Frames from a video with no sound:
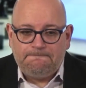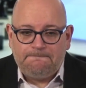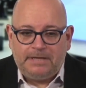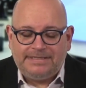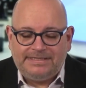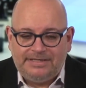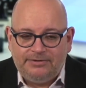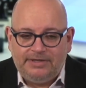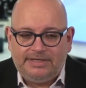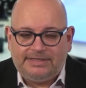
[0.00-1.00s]

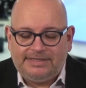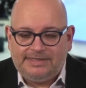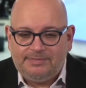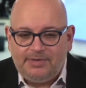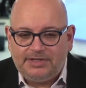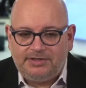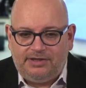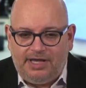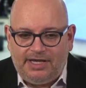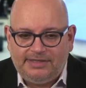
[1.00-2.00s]
serious and
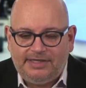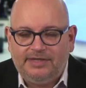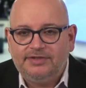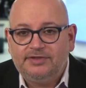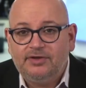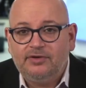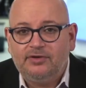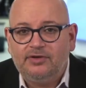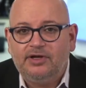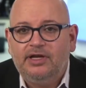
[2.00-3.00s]
specialized
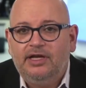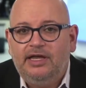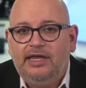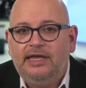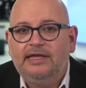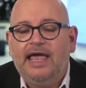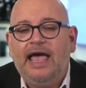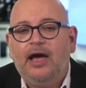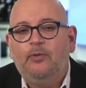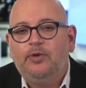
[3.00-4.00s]
concern in
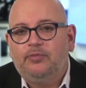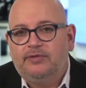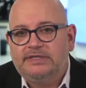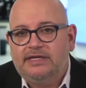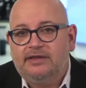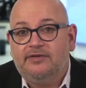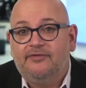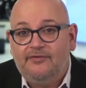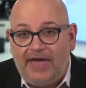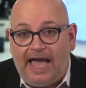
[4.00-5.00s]
how we present the
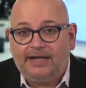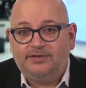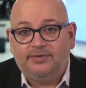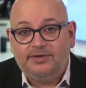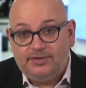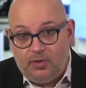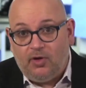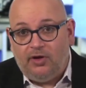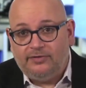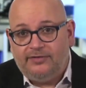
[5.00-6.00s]
facts or the
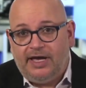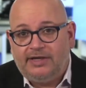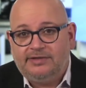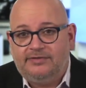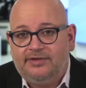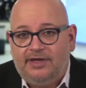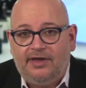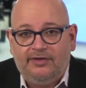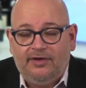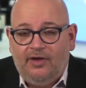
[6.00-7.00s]
so-called facts of a
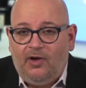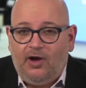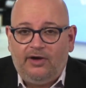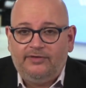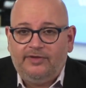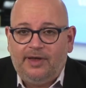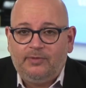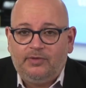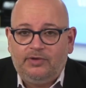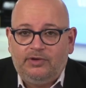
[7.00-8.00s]
case.
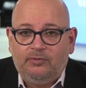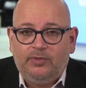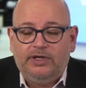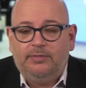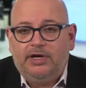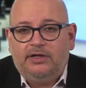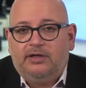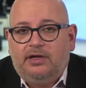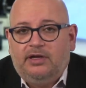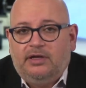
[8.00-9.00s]
Oftentimes, when you read about
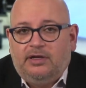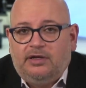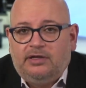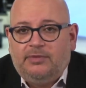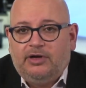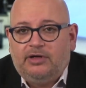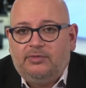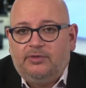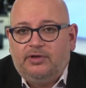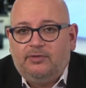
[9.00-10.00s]
an American
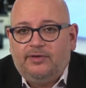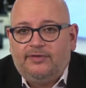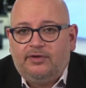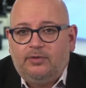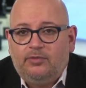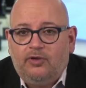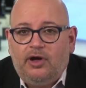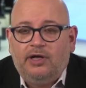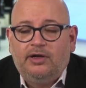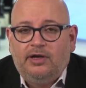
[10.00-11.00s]
being arrested
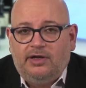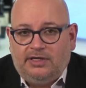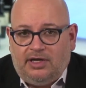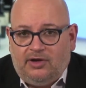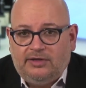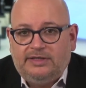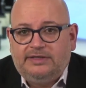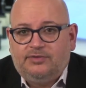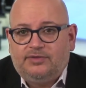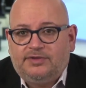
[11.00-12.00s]
abroad on these
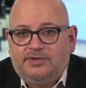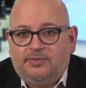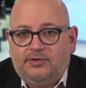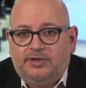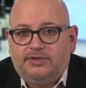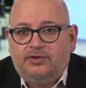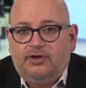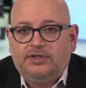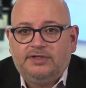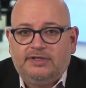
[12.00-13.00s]
sorts of spurious
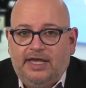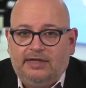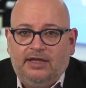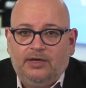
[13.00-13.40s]
charges, the headline